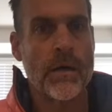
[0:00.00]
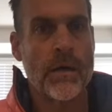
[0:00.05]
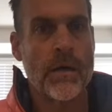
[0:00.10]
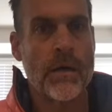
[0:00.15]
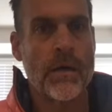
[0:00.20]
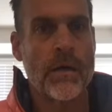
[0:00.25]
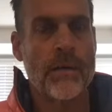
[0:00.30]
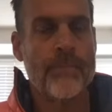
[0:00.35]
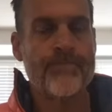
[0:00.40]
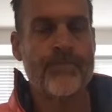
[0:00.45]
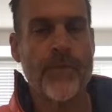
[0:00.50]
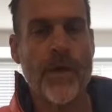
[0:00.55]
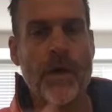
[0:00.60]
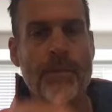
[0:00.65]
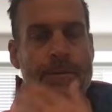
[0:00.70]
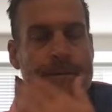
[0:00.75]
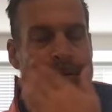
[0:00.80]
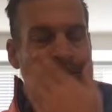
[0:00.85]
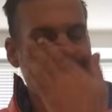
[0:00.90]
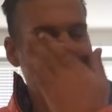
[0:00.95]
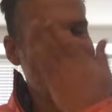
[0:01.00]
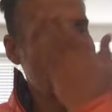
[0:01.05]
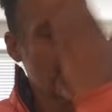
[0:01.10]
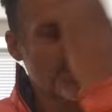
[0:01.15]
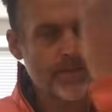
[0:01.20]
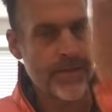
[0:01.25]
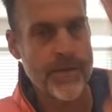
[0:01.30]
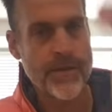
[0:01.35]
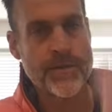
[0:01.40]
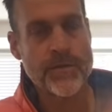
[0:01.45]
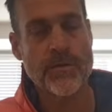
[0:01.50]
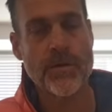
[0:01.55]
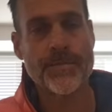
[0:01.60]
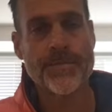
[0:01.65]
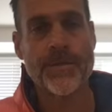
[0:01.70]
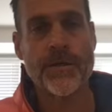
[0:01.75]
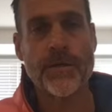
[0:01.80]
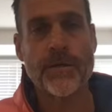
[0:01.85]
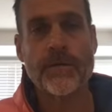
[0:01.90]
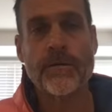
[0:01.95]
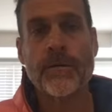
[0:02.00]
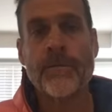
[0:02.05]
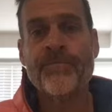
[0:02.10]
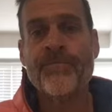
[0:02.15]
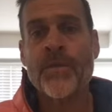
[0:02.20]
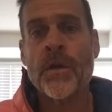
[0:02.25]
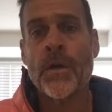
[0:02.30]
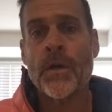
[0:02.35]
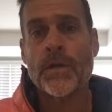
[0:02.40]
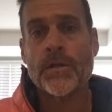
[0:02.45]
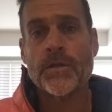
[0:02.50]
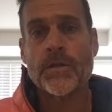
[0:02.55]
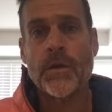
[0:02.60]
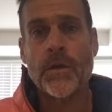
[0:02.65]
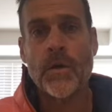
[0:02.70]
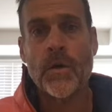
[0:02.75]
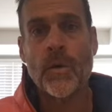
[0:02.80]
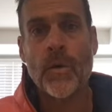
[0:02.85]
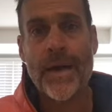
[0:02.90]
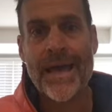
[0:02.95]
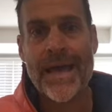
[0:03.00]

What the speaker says: I'll put this link in the description. So